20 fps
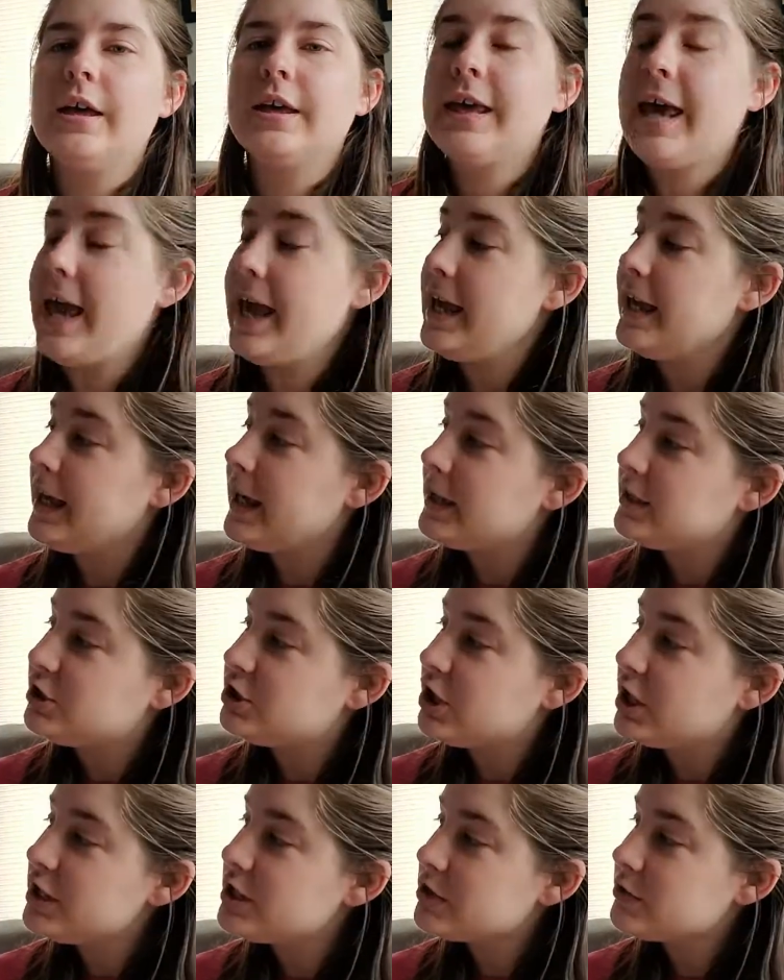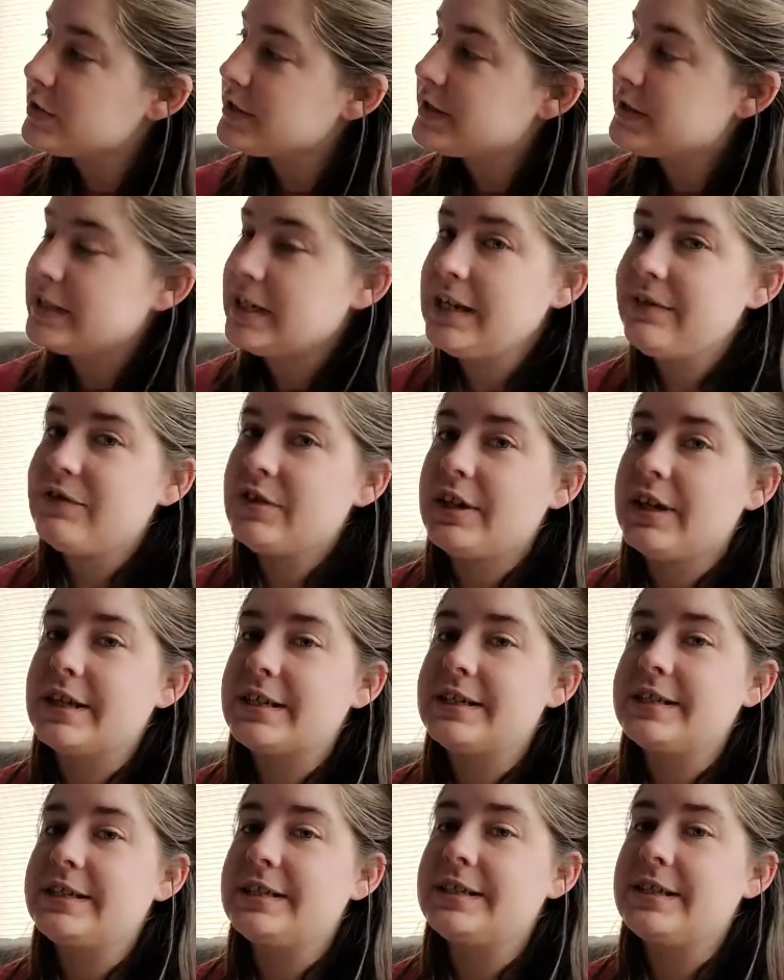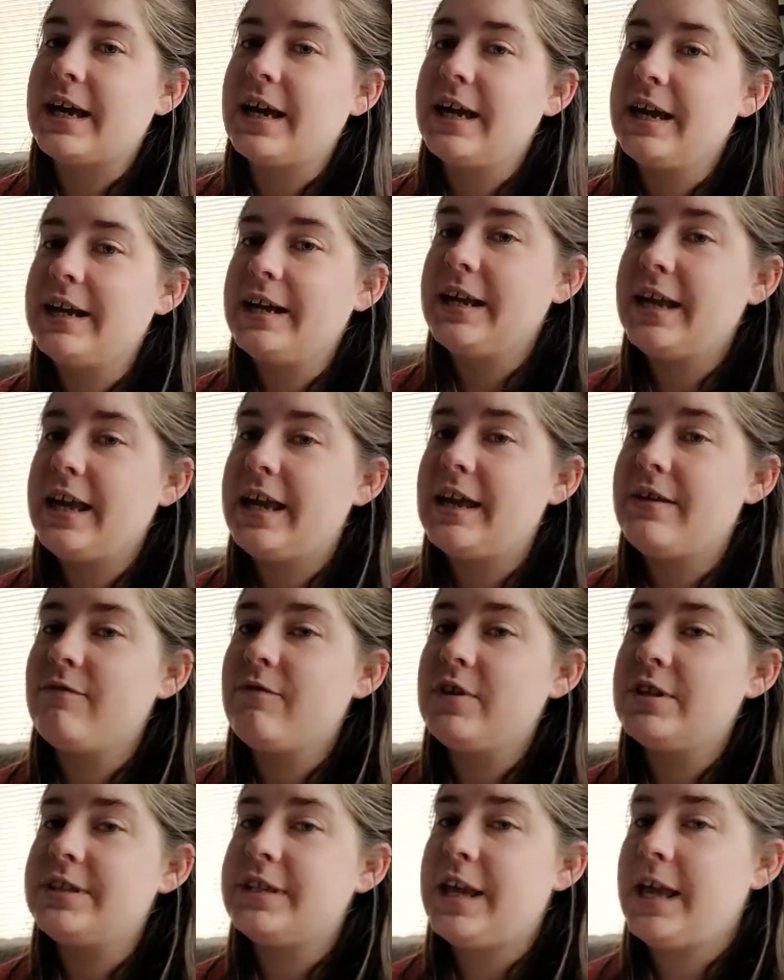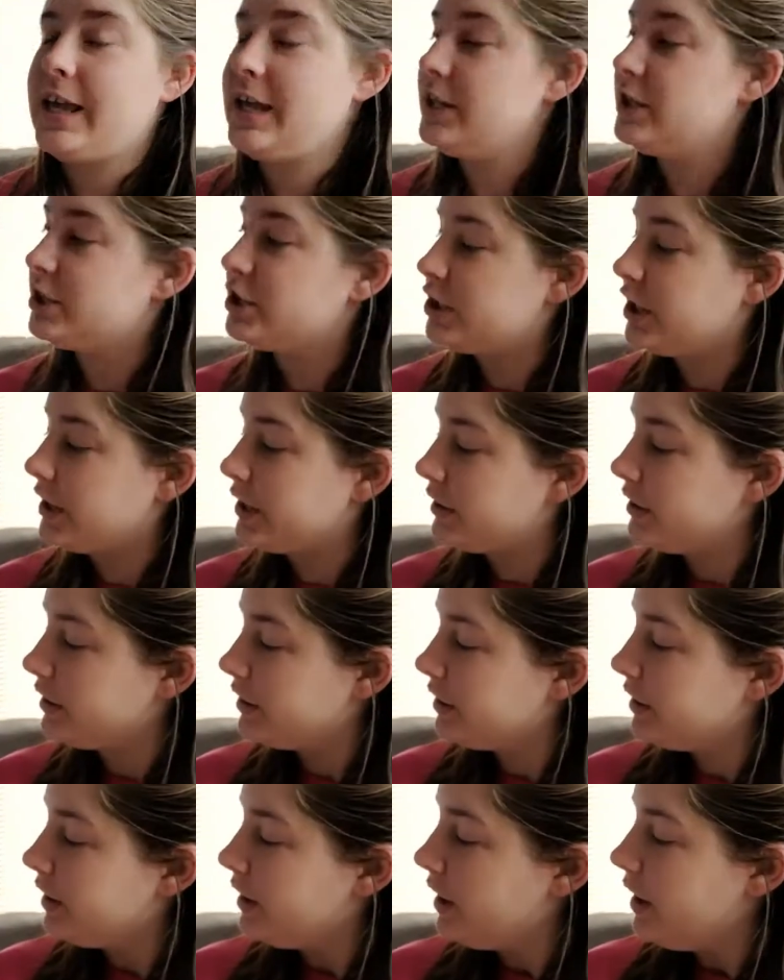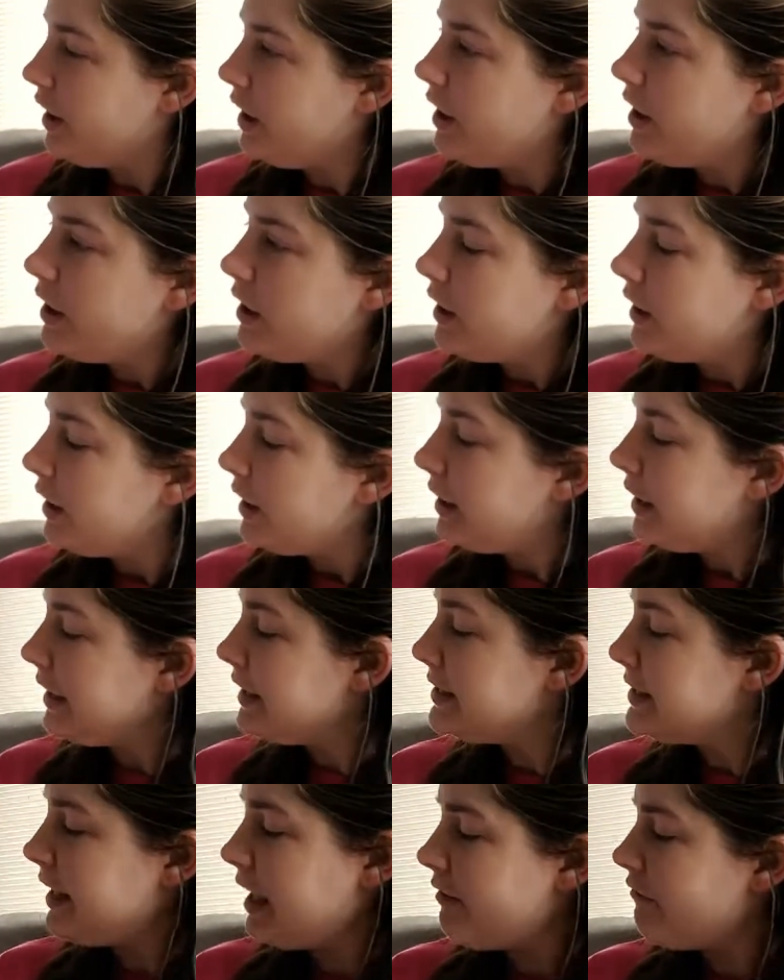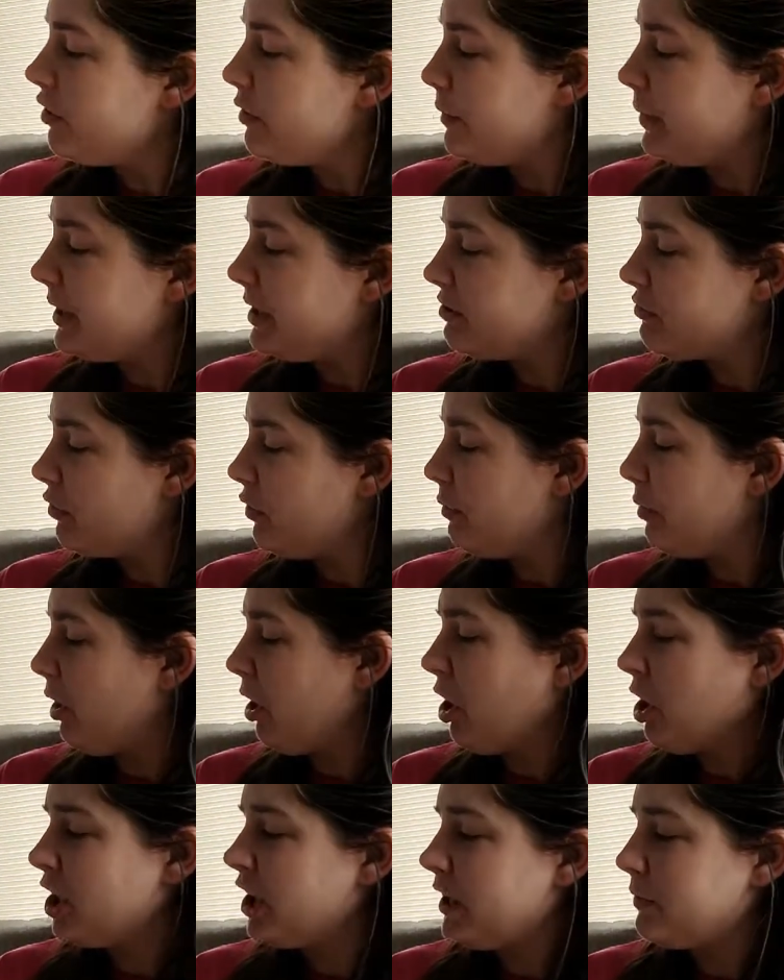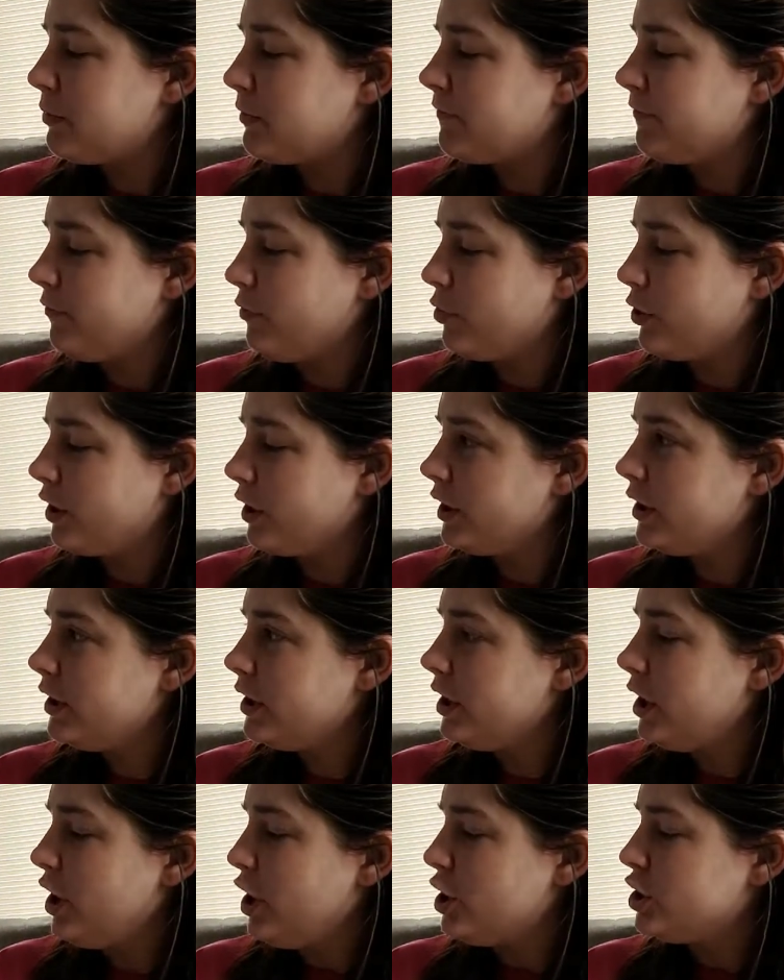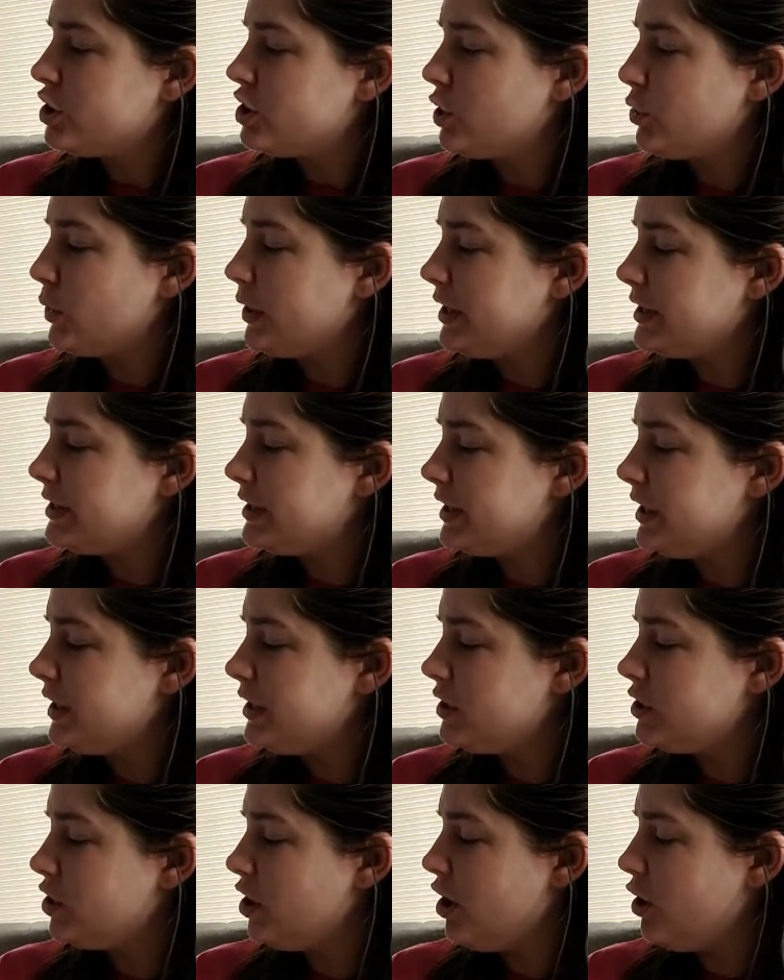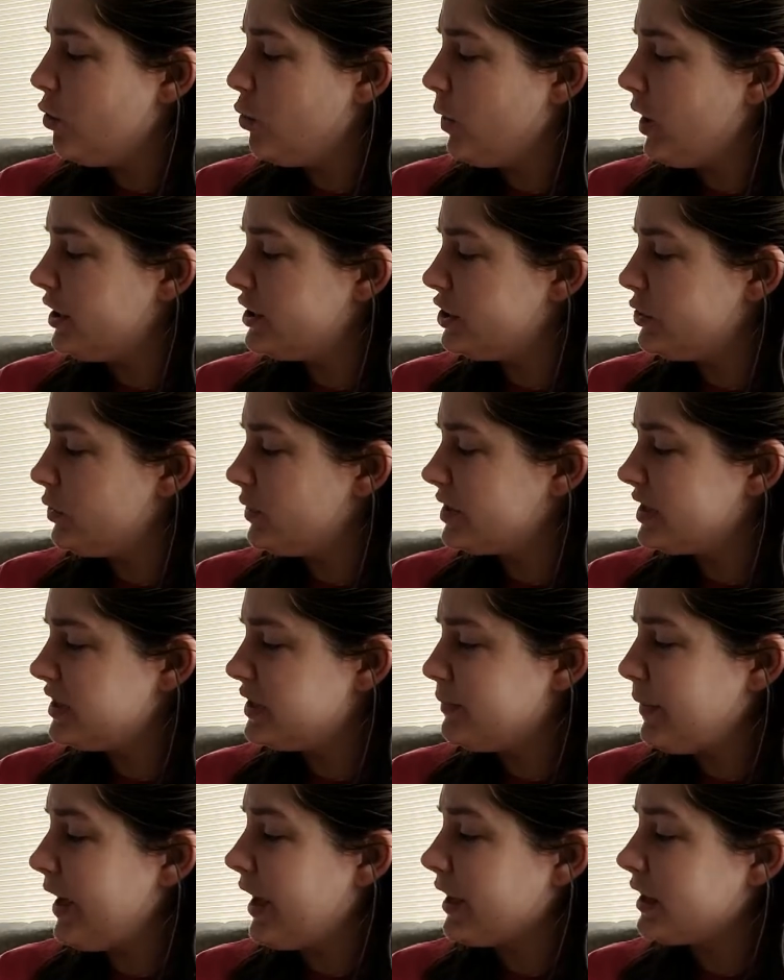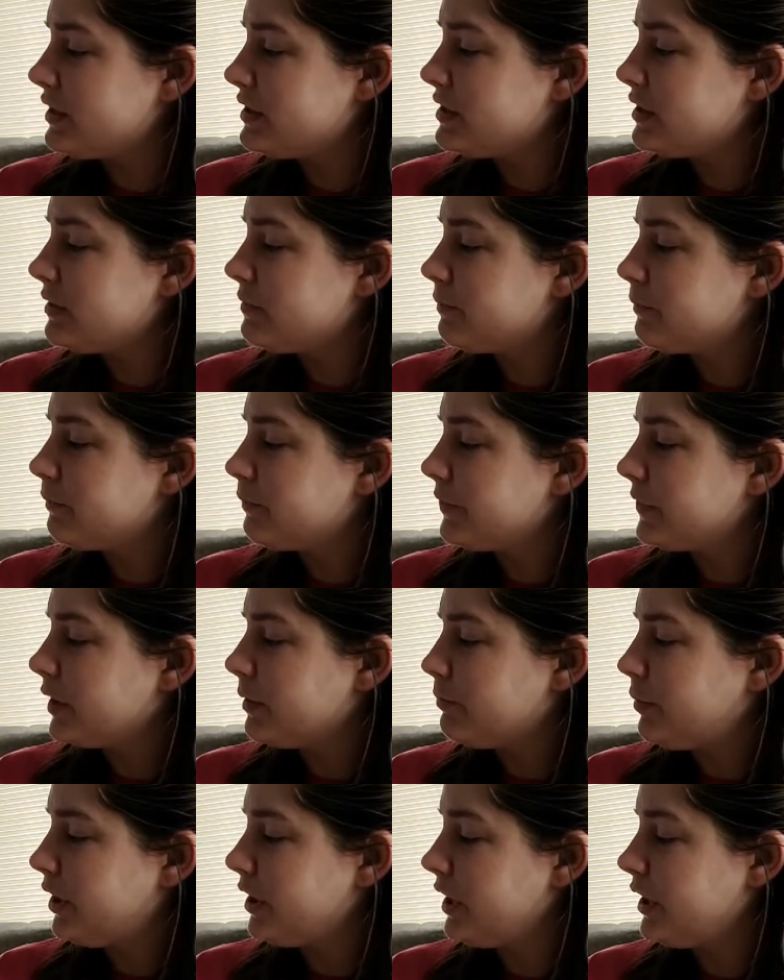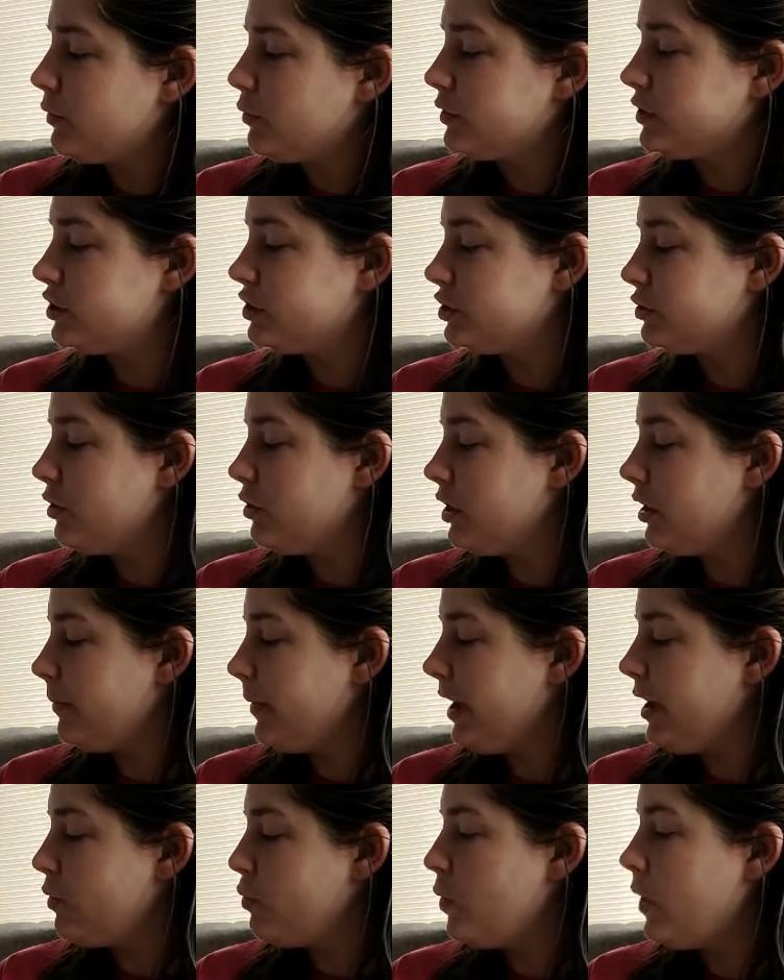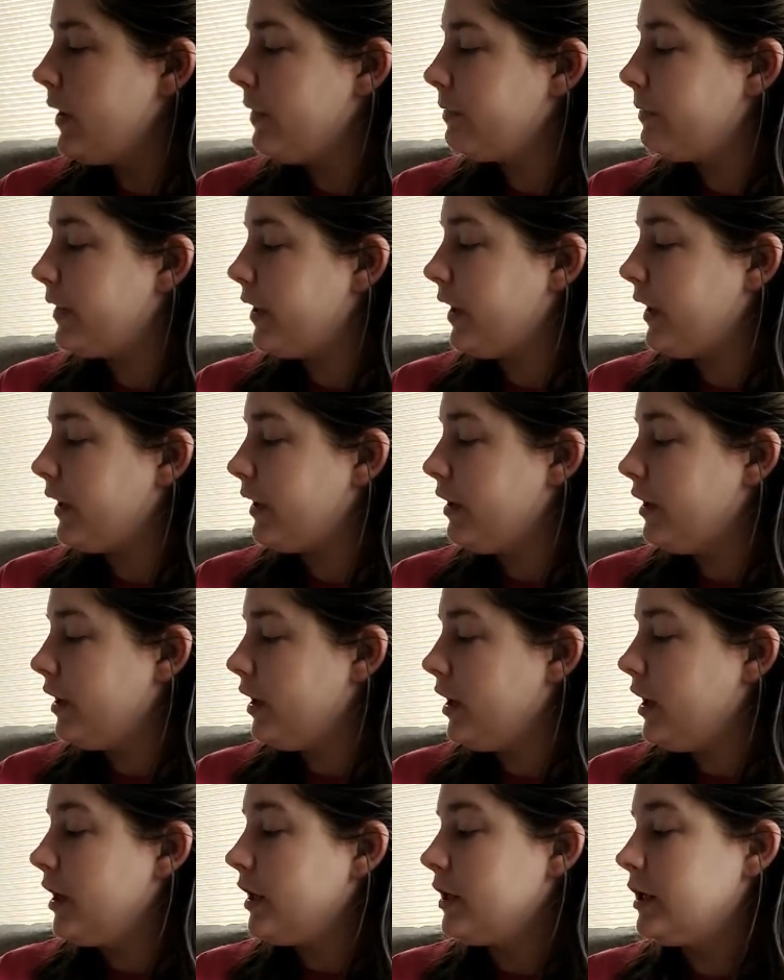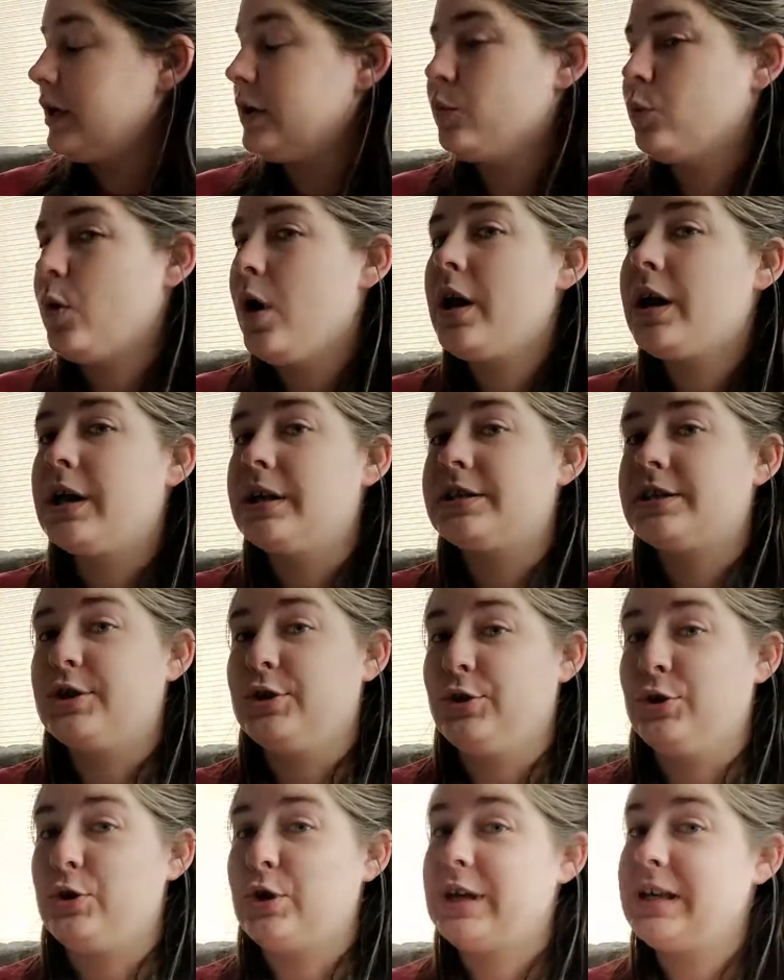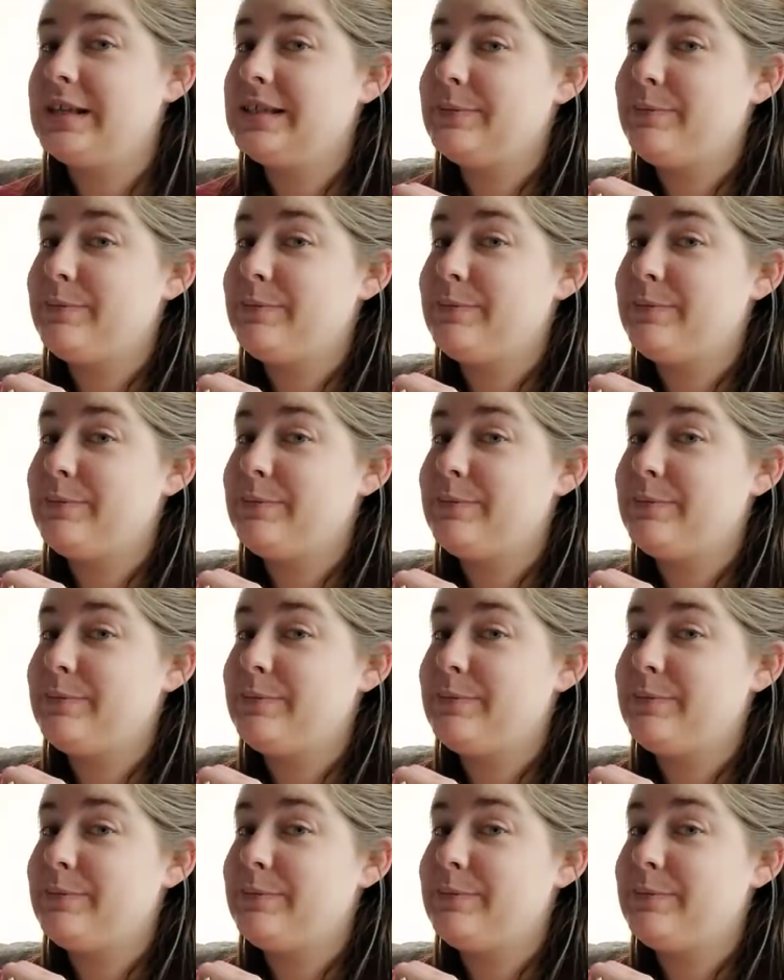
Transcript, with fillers: Cake had just received an exciting invitation. He'd never been to a party before, so he didn't know what to expect. But he was sure about one thing he wanted to look his